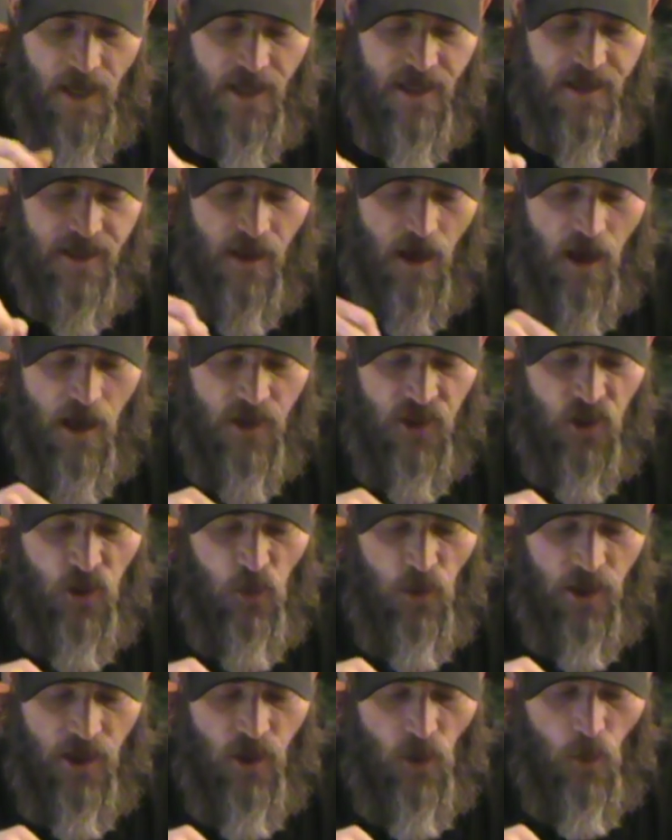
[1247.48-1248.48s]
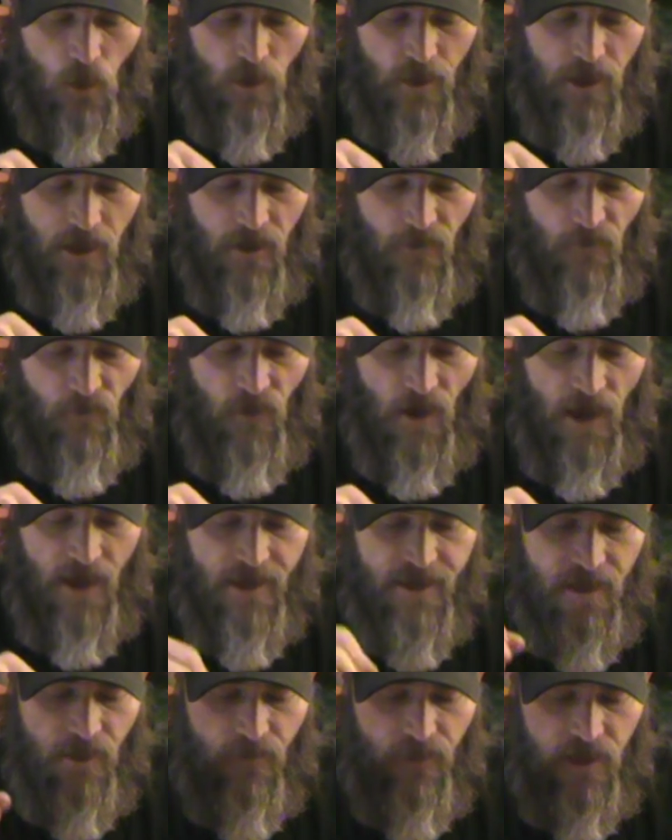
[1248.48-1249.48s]
exhausts to ignore the
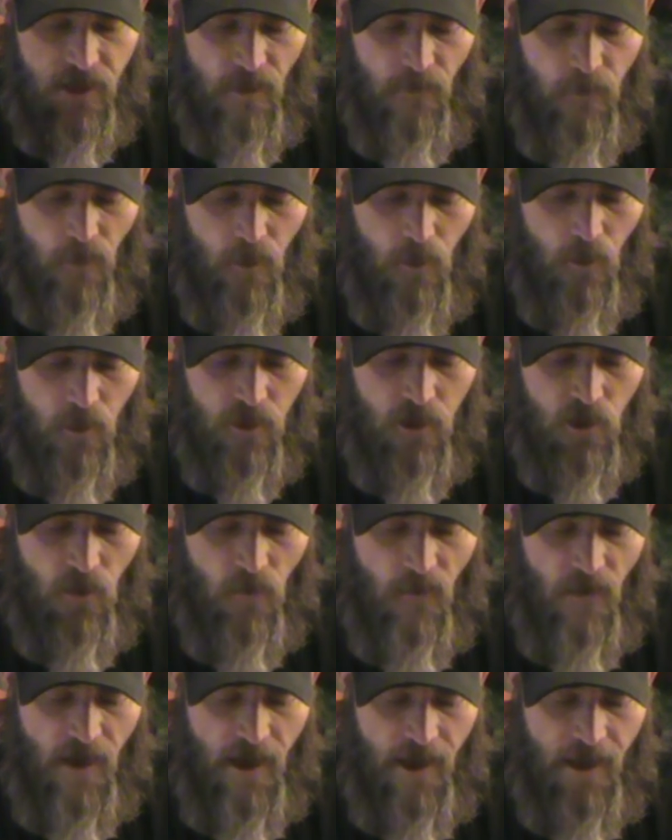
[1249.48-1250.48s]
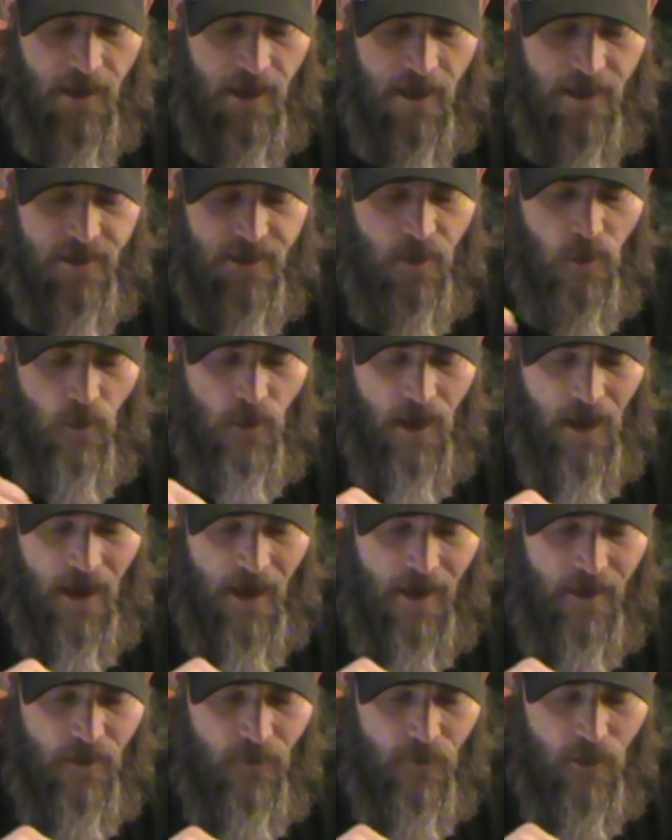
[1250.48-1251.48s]
effects of difficult terrain until the
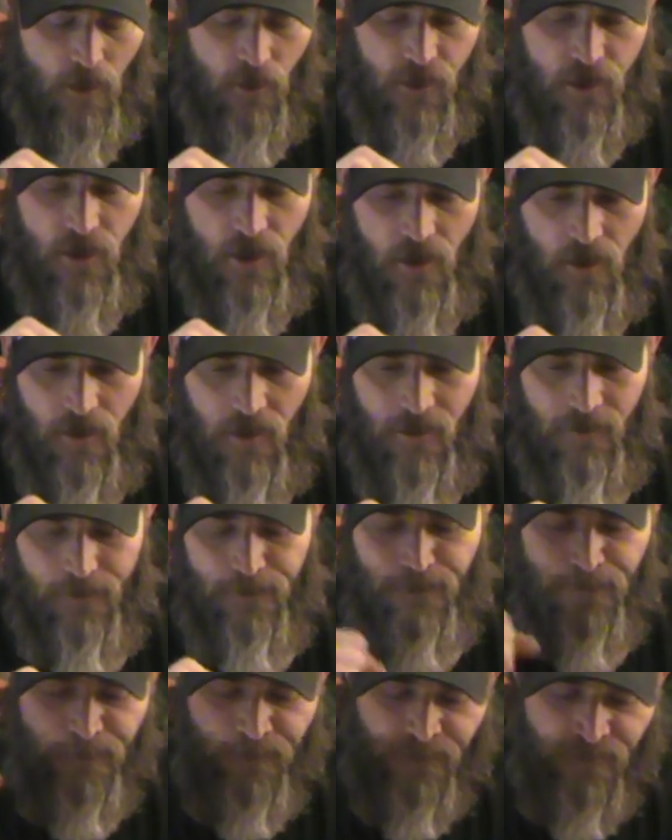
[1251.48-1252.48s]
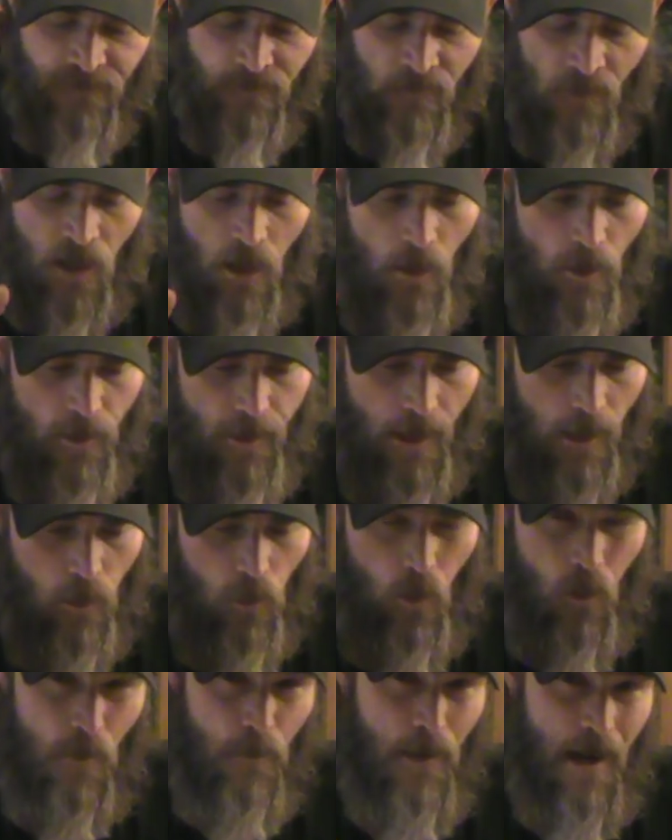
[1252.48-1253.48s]
end of your turn. Now
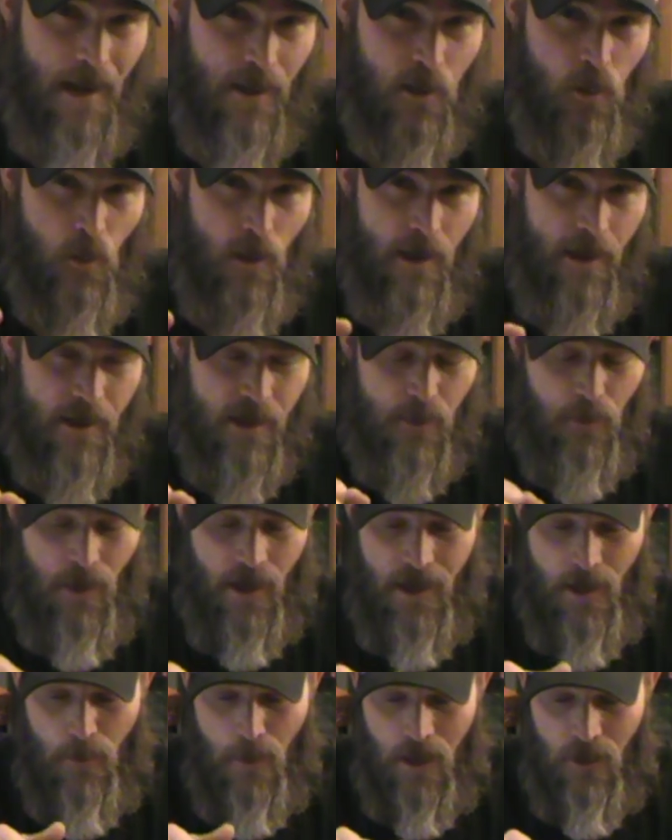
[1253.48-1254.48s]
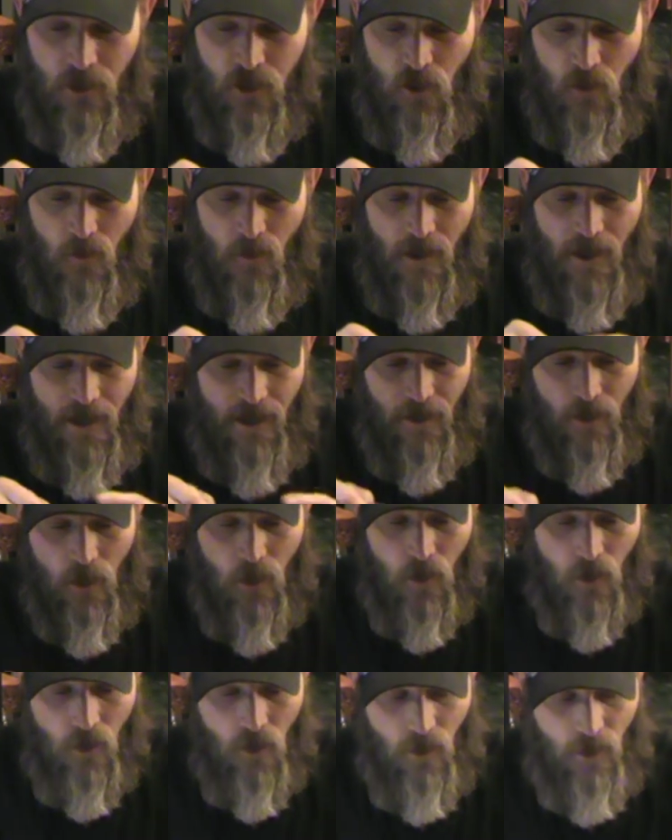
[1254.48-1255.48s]
going back to what I explained about terrain
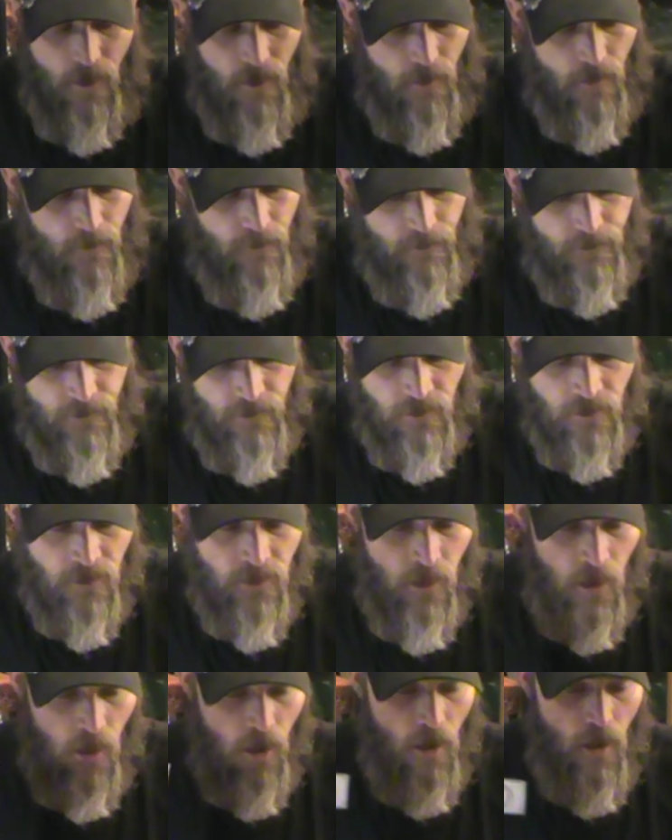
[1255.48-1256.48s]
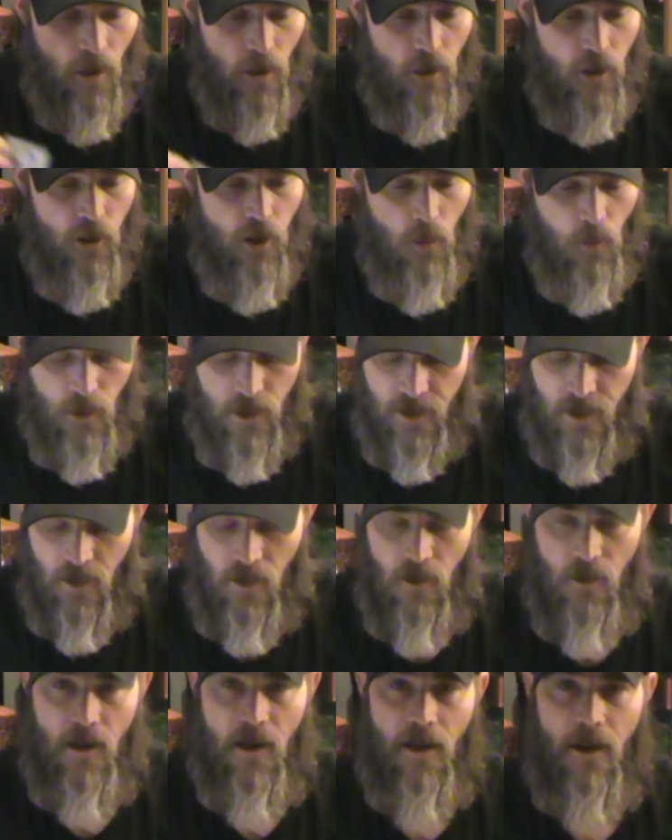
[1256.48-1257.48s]
earlier, you would
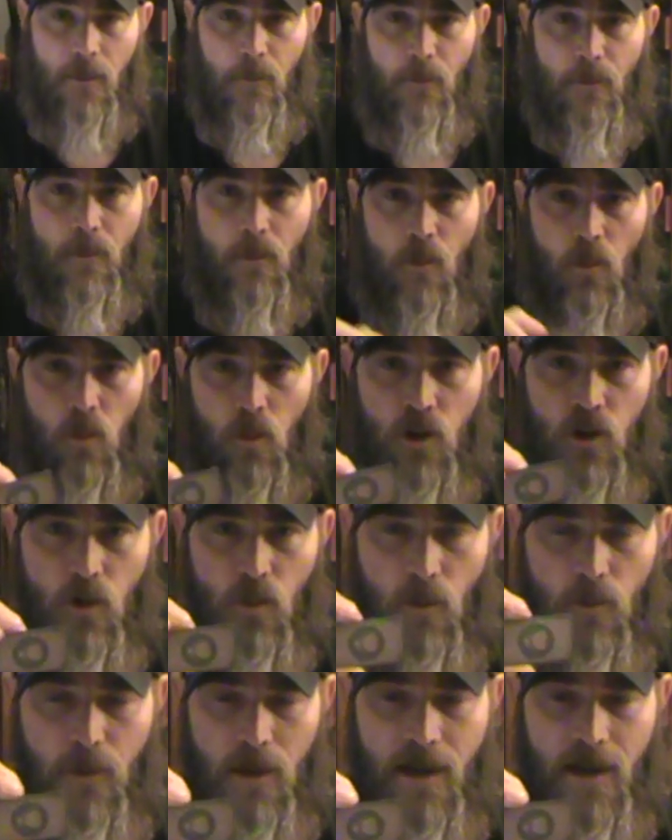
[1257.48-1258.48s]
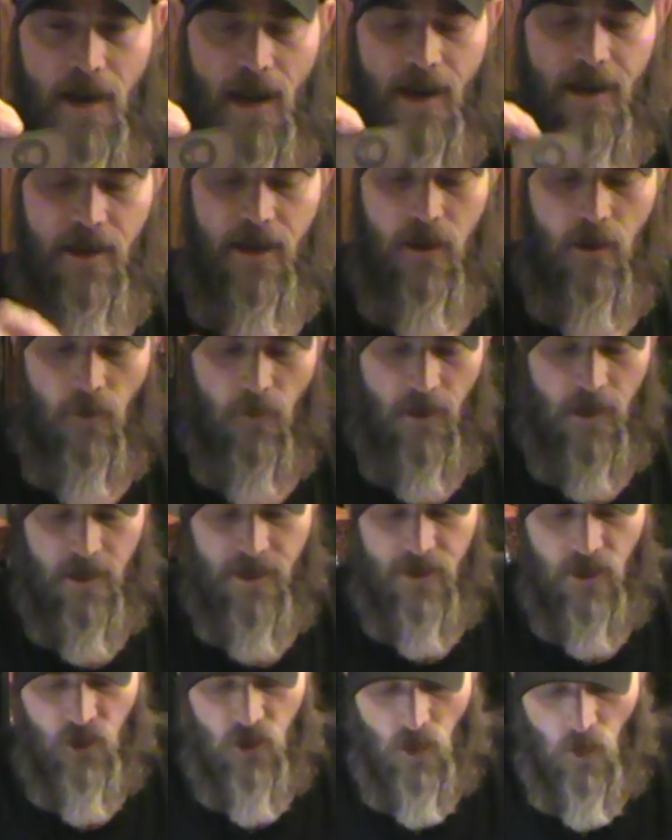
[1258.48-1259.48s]
turn him, which would be 90
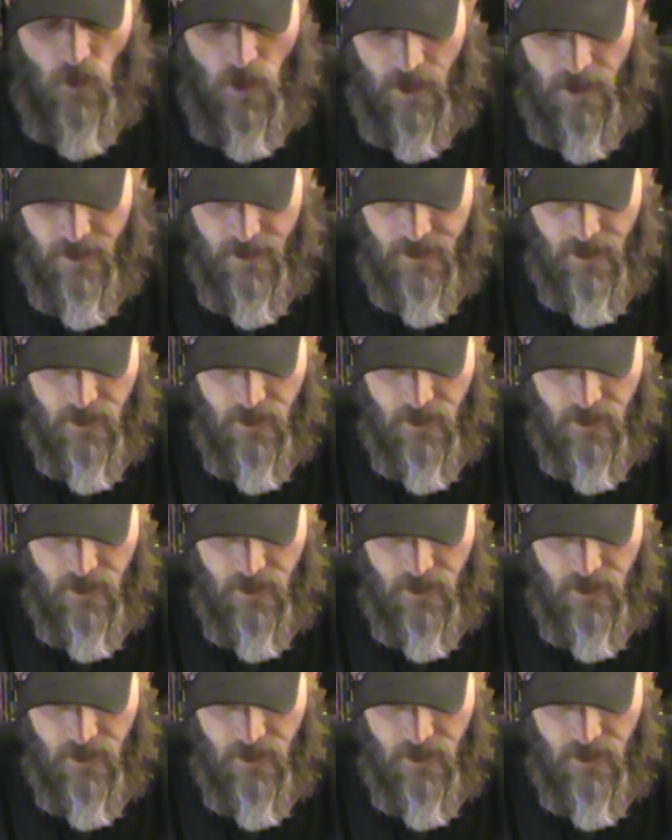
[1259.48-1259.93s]
degrees to show that he's